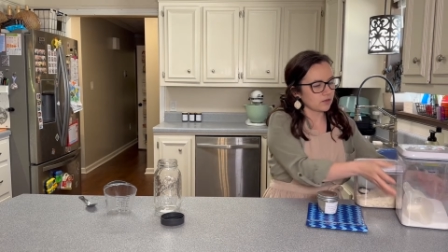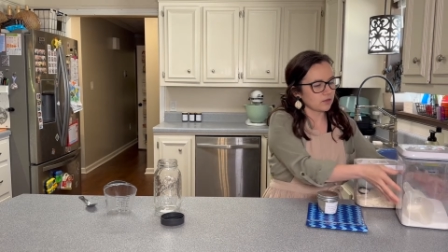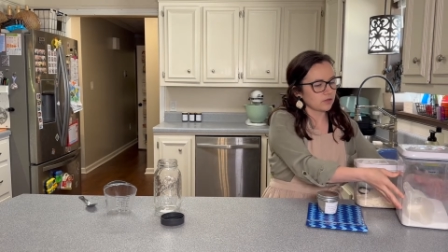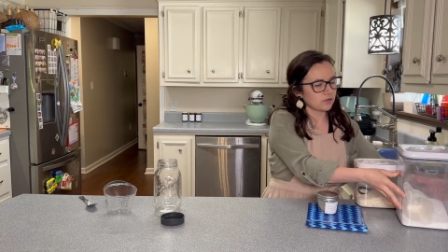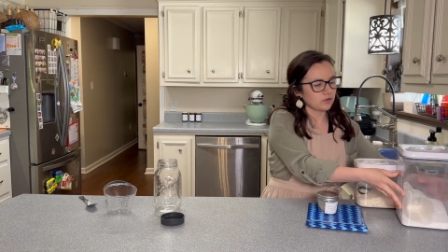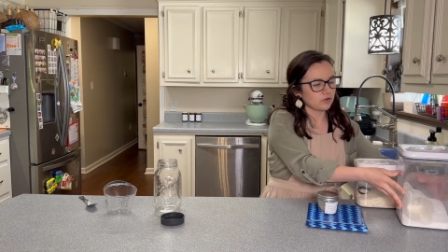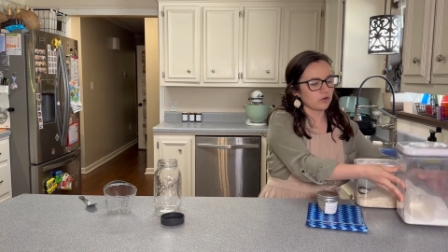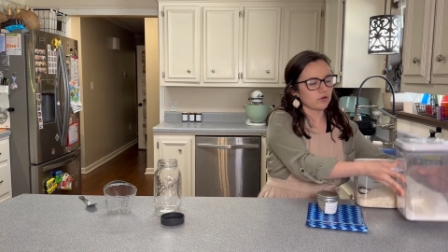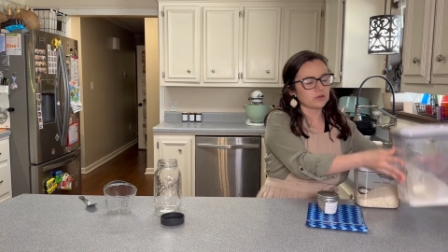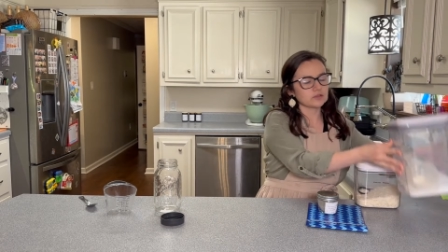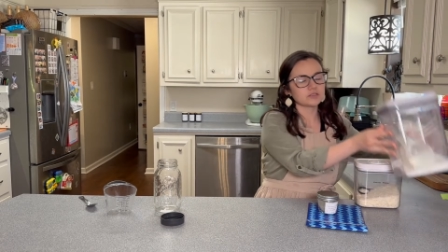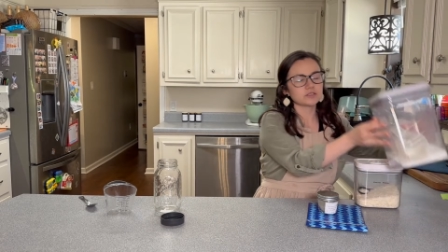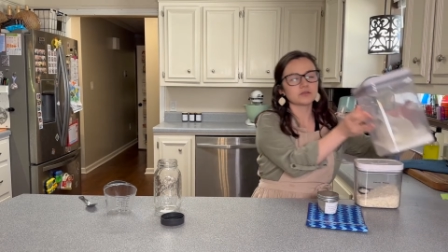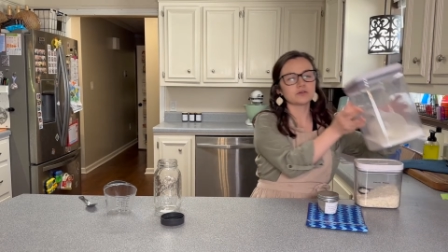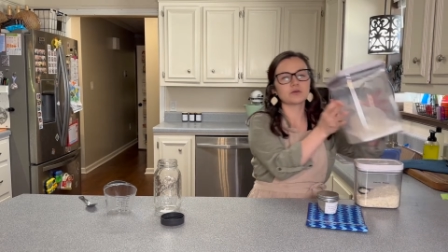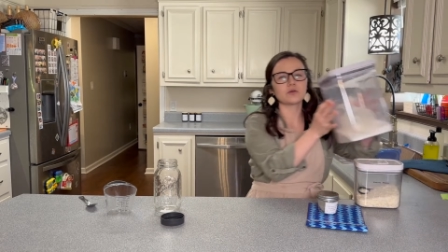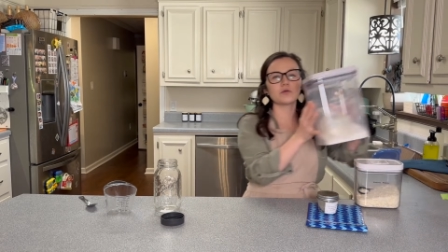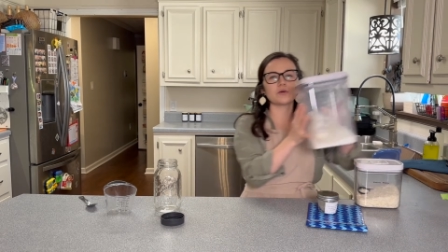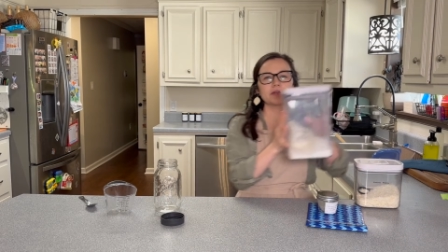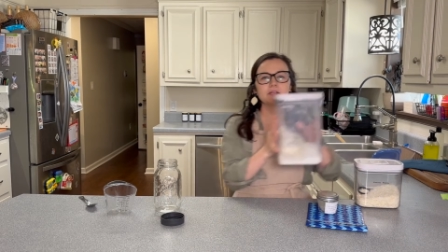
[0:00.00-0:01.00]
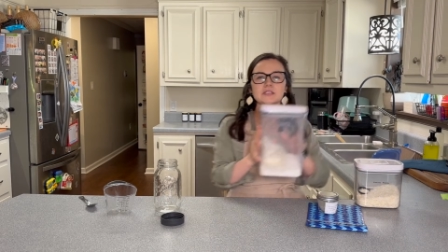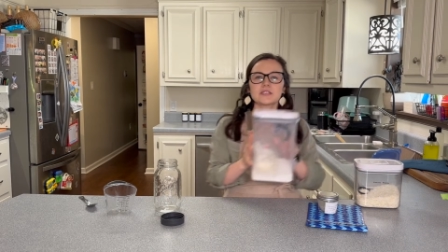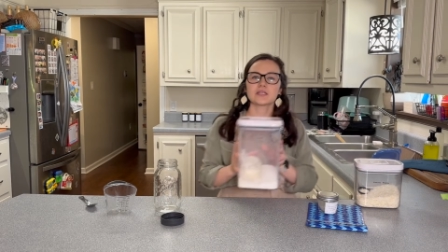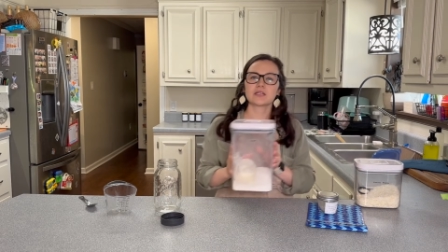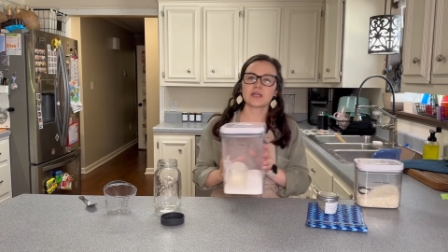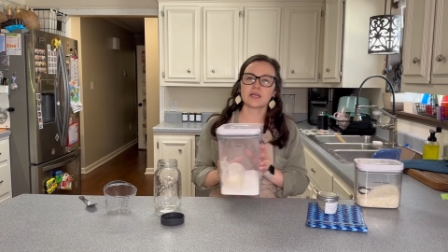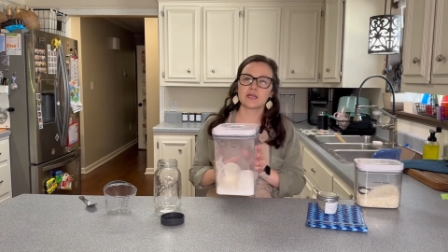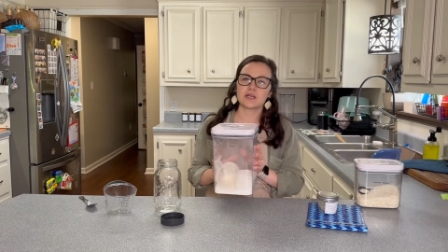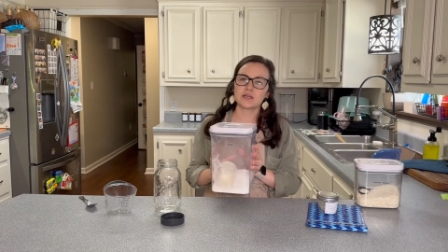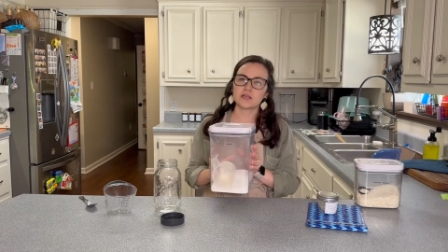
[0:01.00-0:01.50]
You're also going to
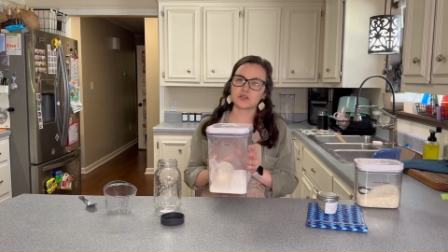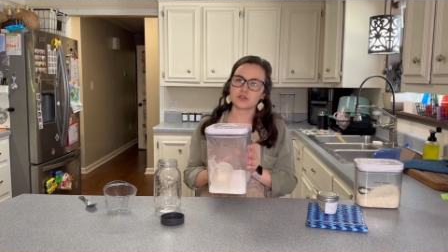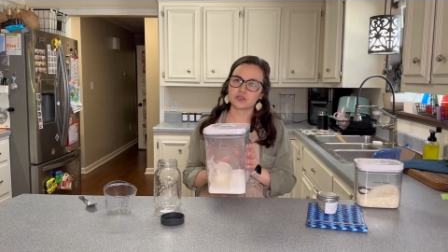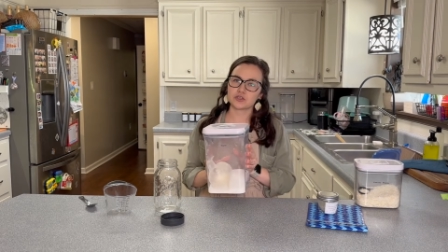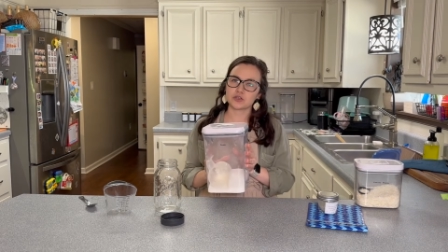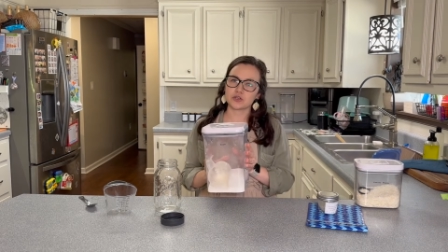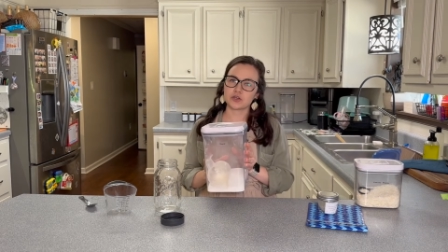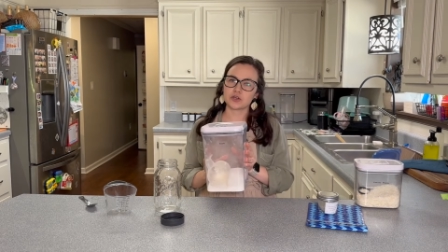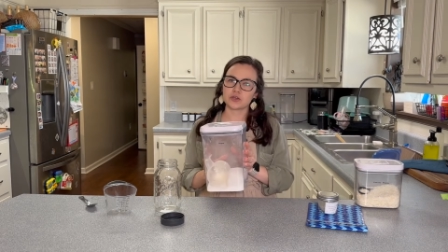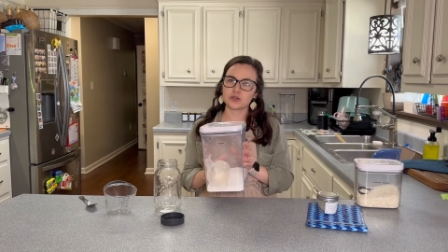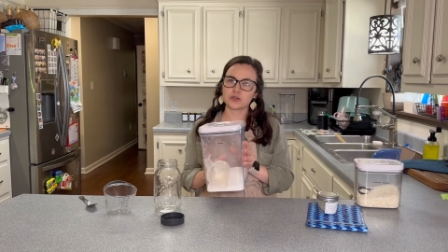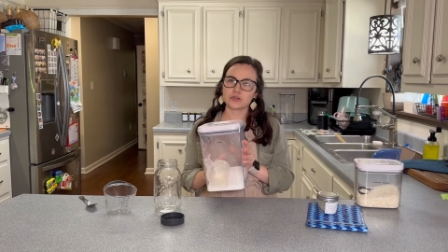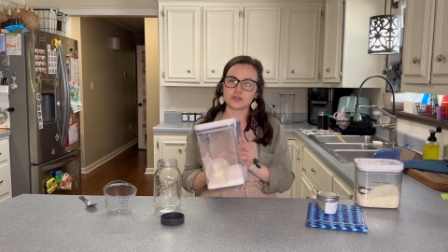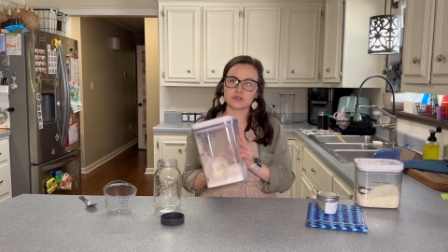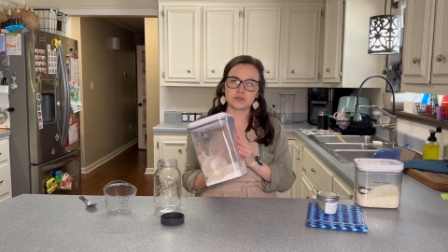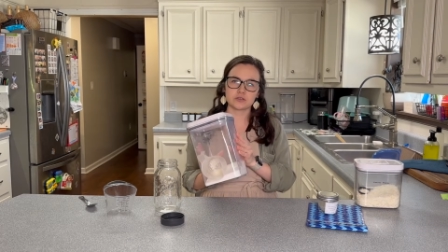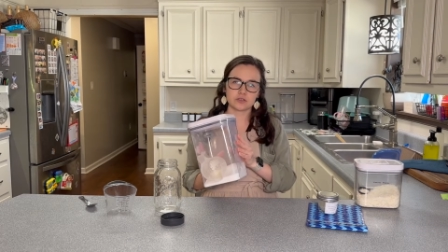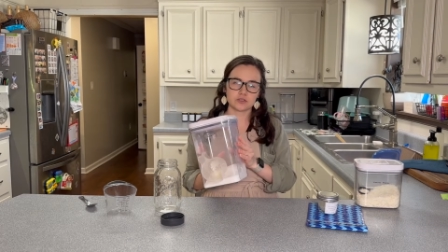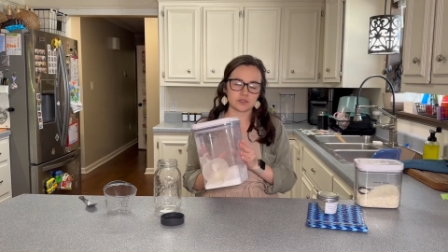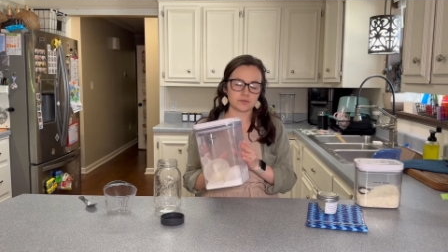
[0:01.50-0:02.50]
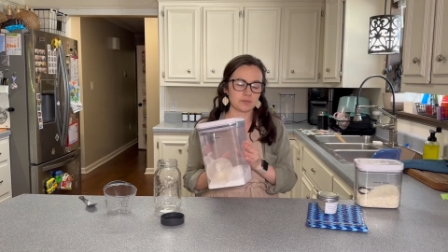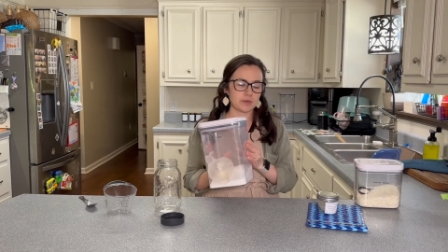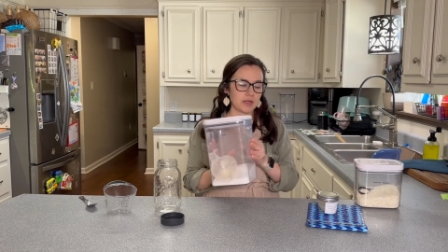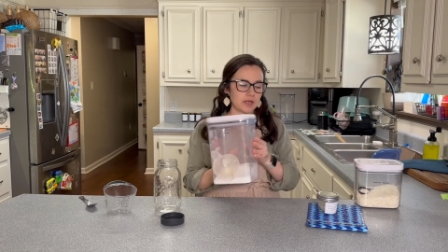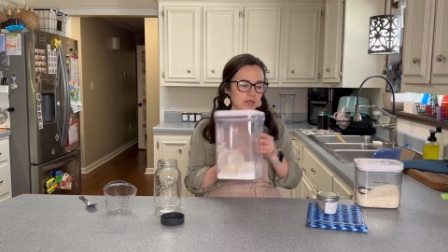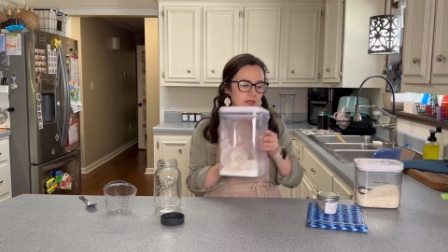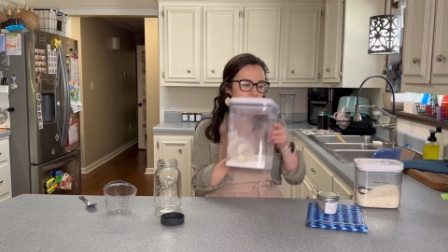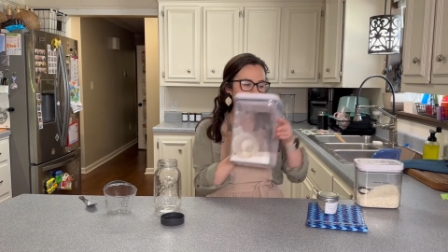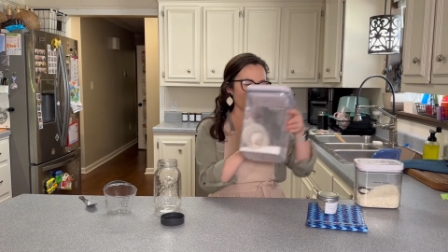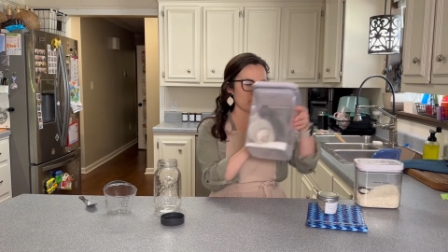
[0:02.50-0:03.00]
need sugar, just
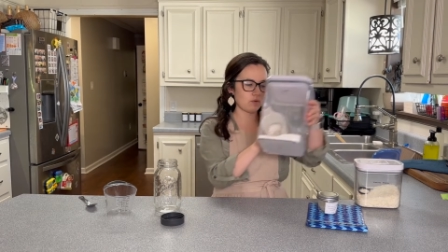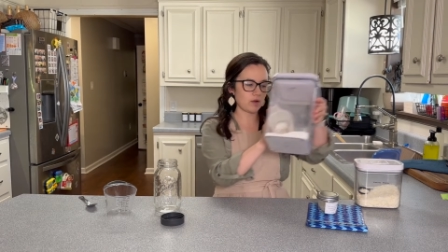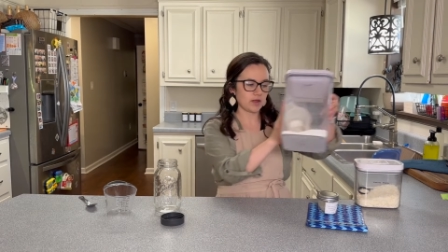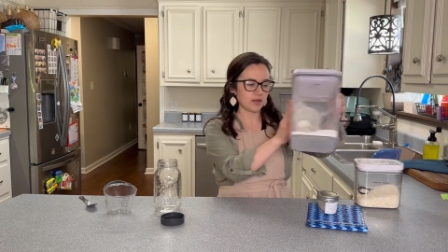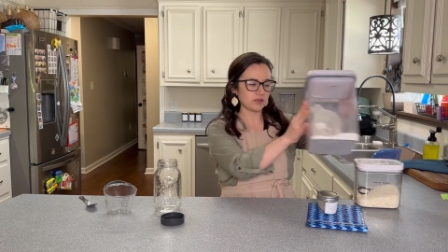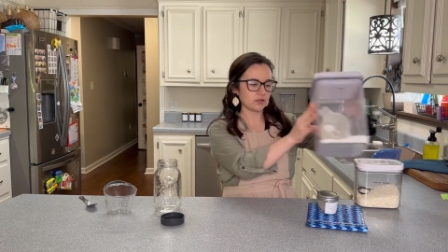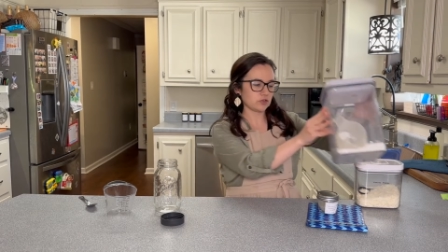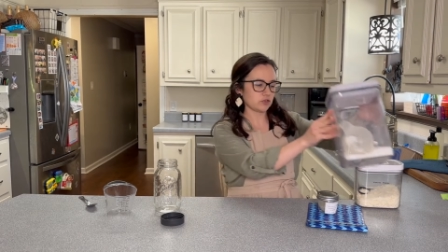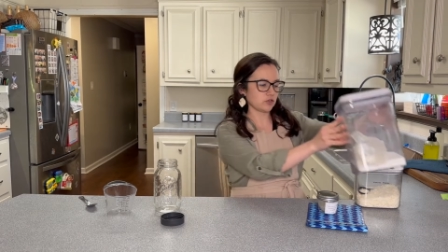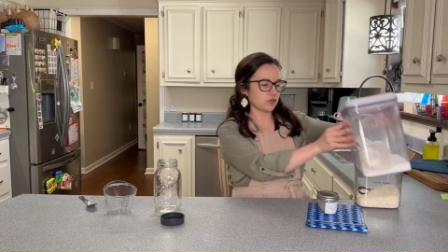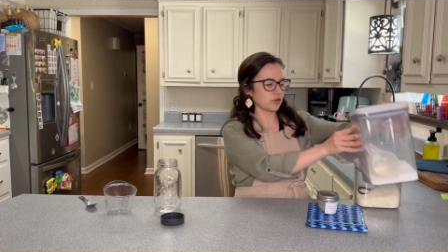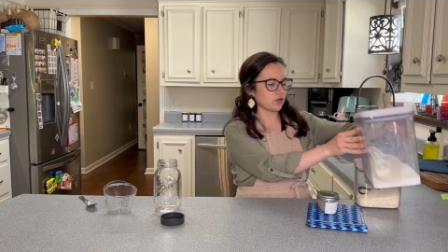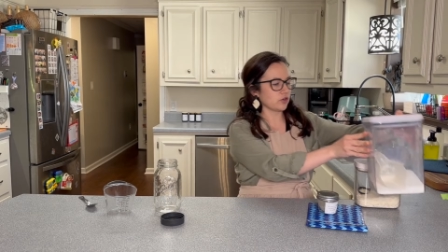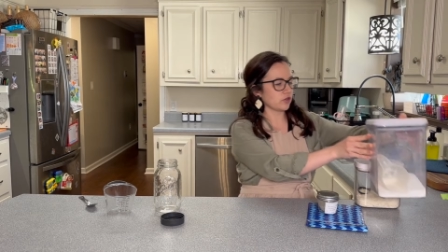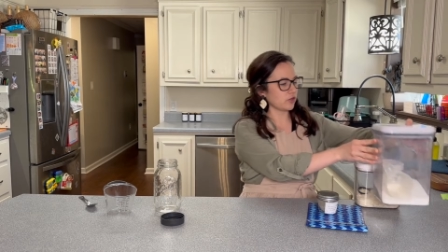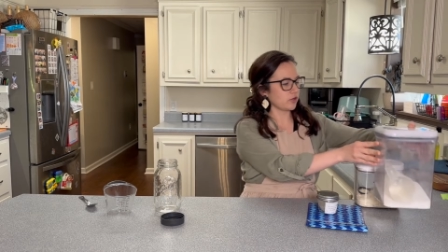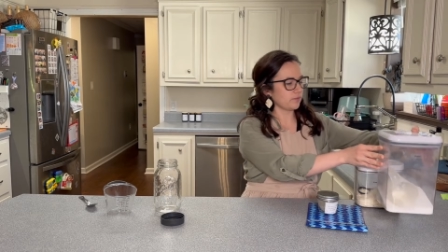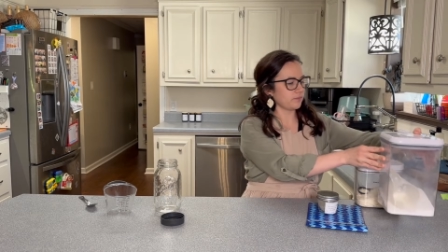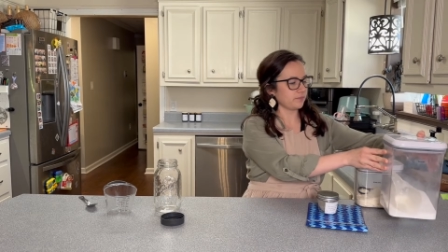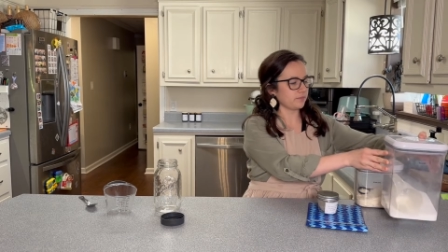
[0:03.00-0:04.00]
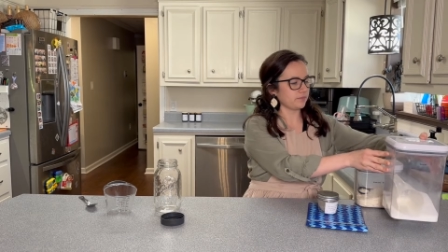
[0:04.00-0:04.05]
plain white sugar,